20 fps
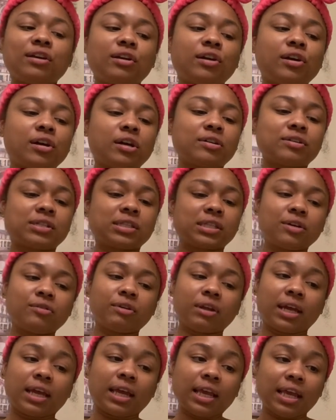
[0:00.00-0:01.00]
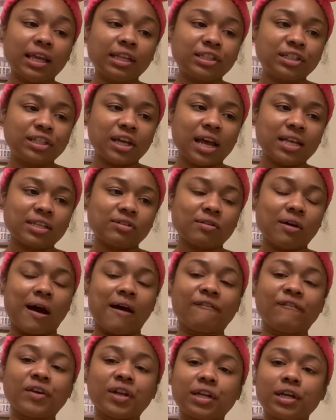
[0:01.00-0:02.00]
Your girl still didn't eat yet, so
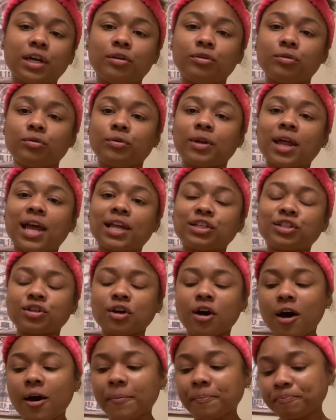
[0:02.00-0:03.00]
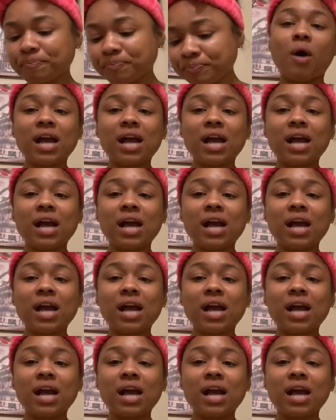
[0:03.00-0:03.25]
I'm gonna go do that, y'all.